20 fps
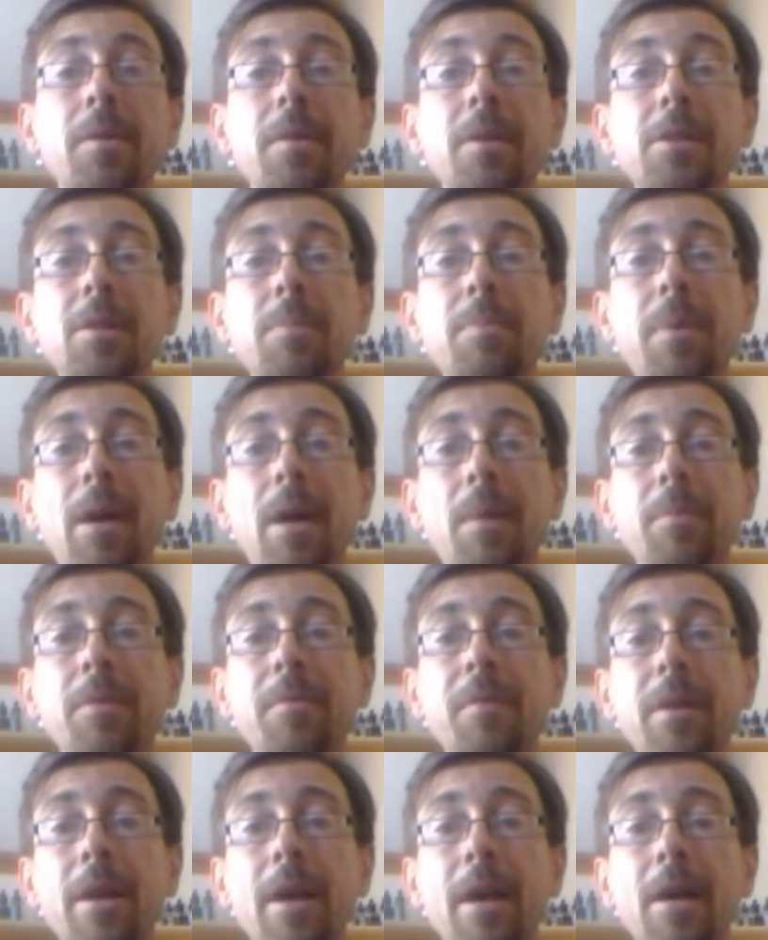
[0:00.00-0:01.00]
the Department
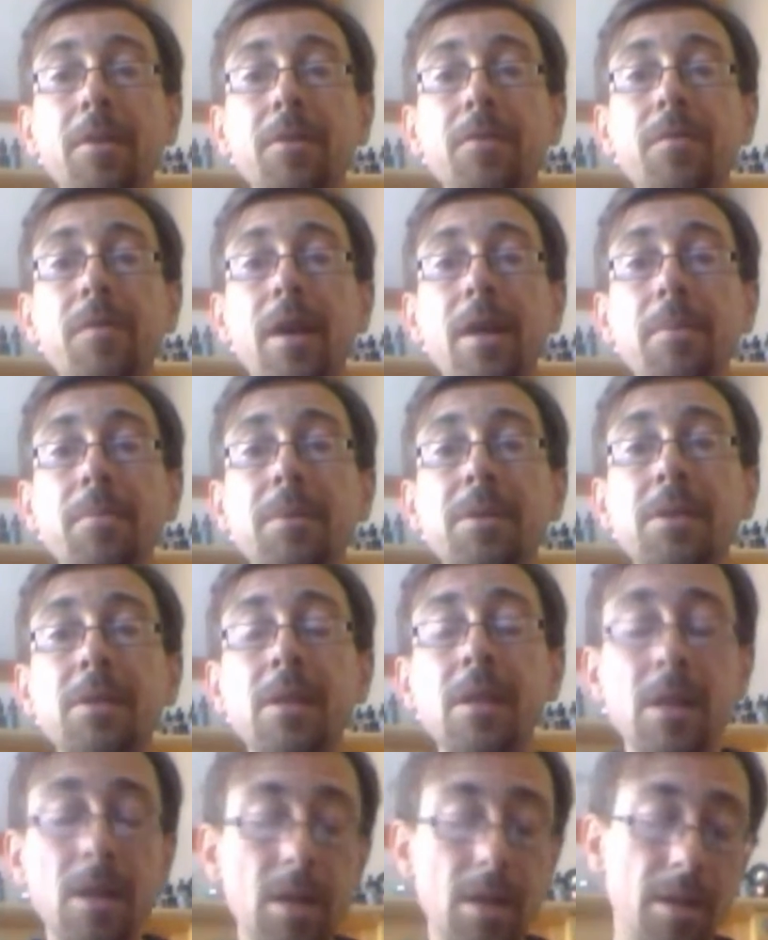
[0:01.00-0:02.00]
of Inhaled Vapors.
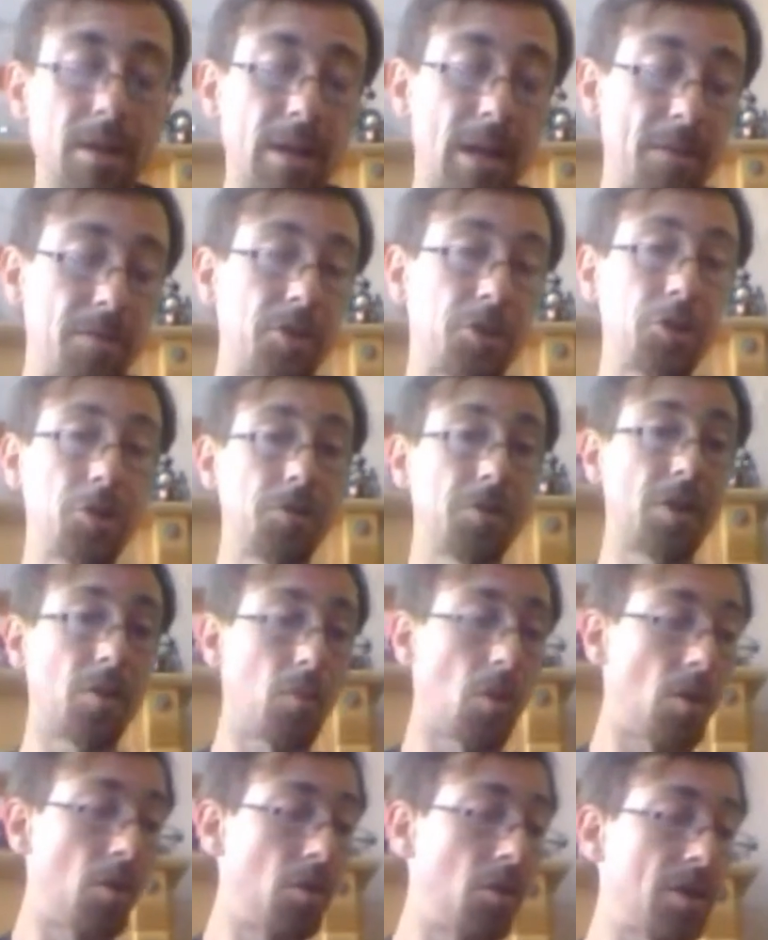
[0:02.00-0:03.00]
Now, the juice I
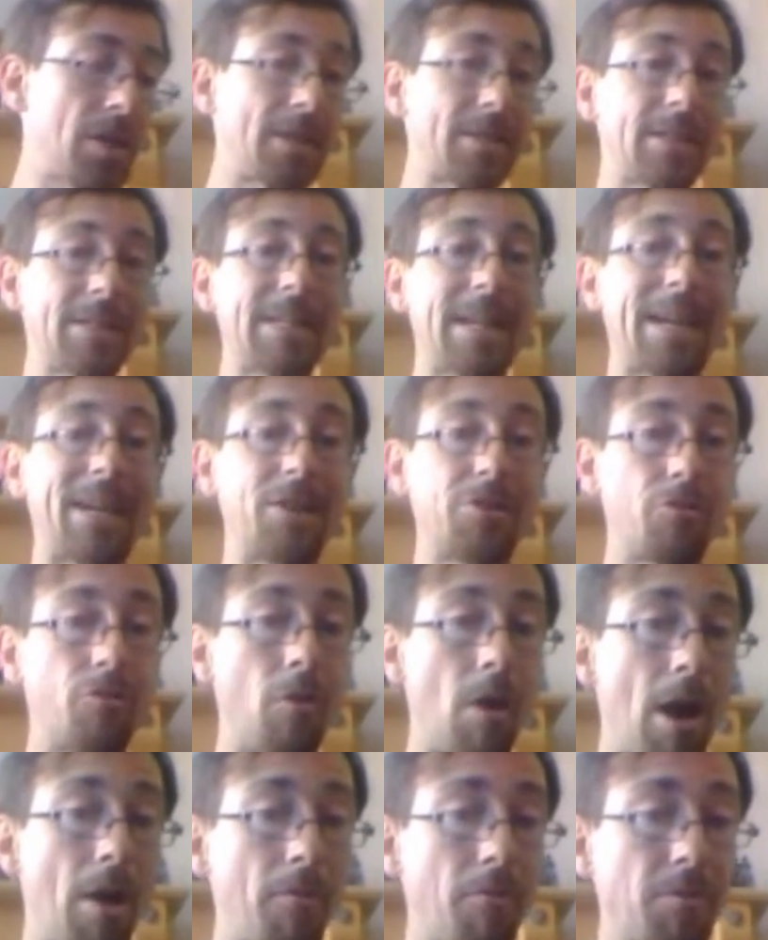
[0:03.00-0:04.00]
want to look at today is
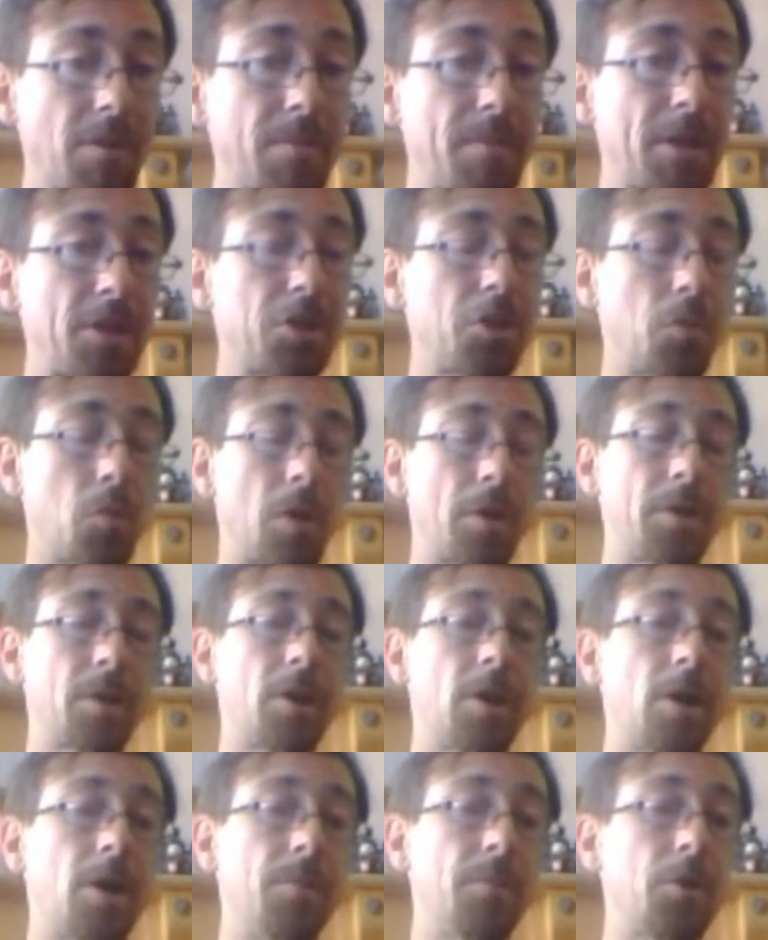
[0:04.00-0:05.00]
rather a special one.
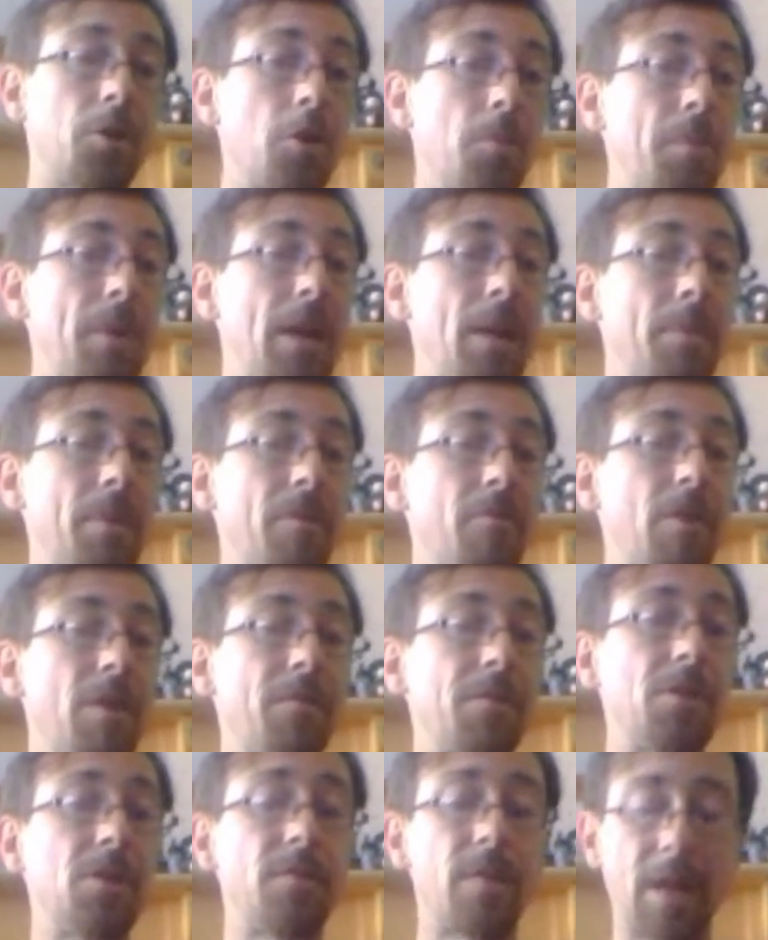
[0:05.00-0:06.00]
The good people at
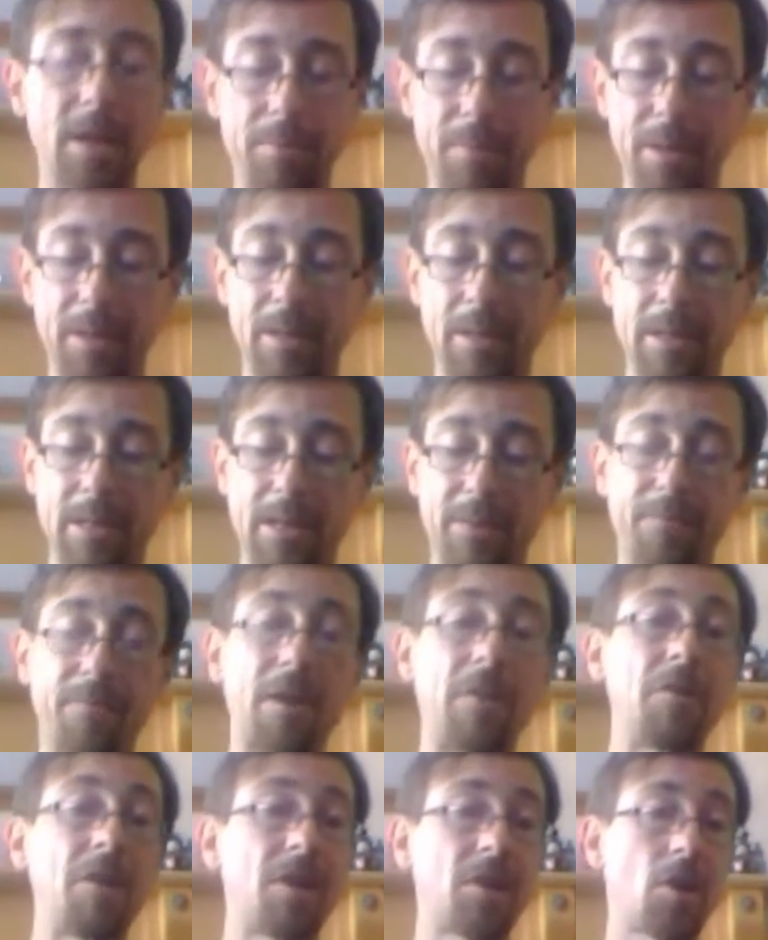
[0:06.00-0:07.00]
Refuge Vaping have
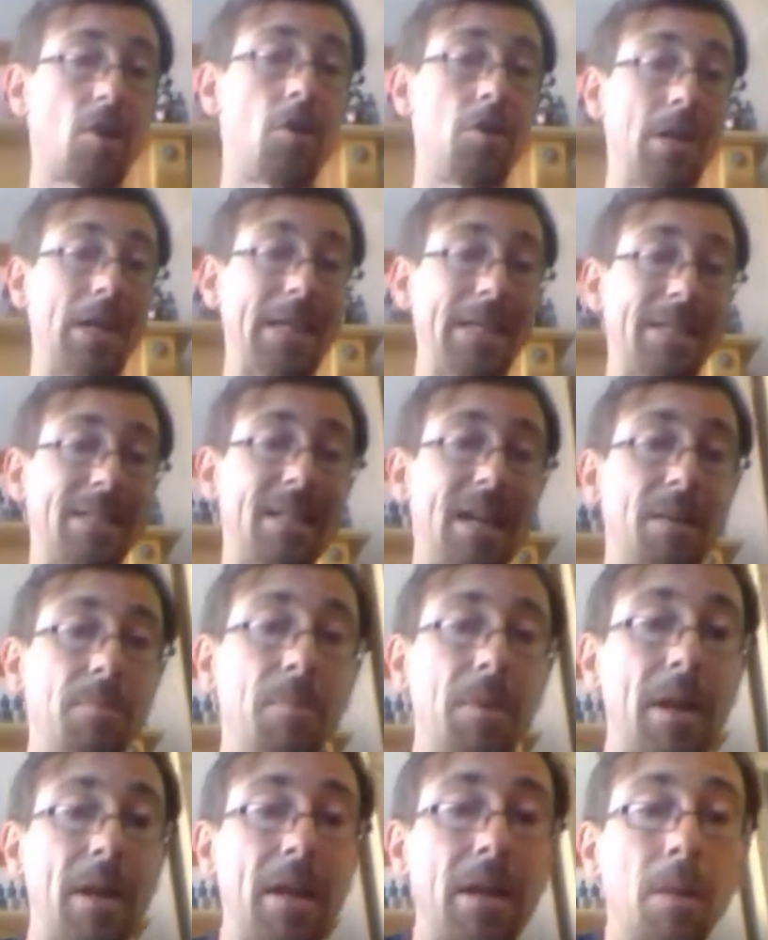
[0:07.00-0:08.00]
very kindly sent
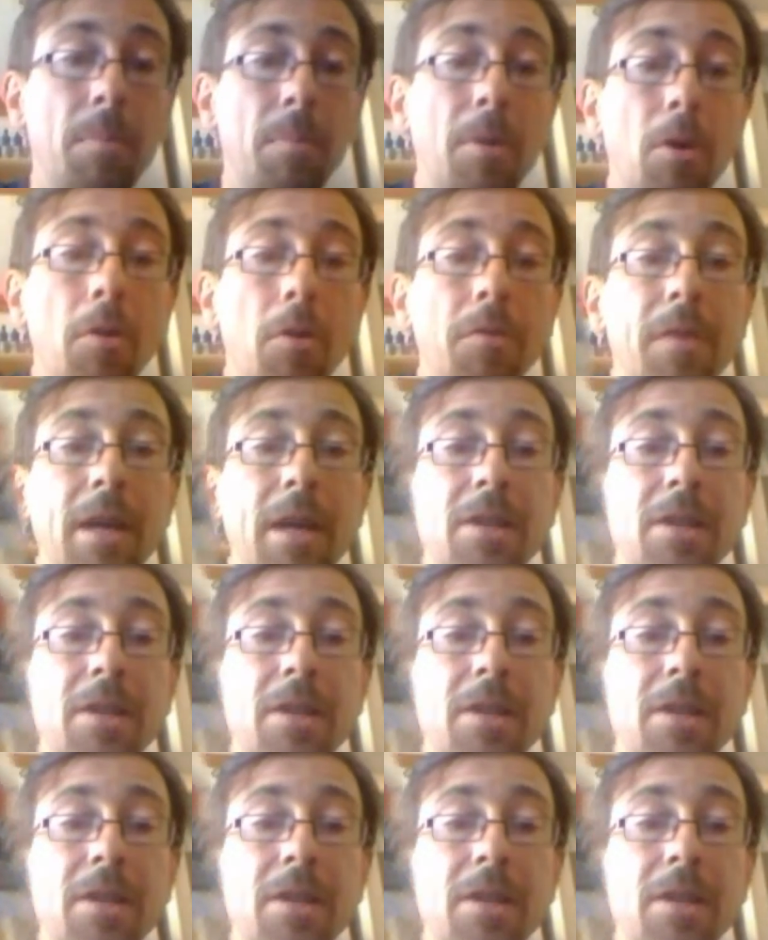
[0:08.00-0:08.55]
me a bottle of their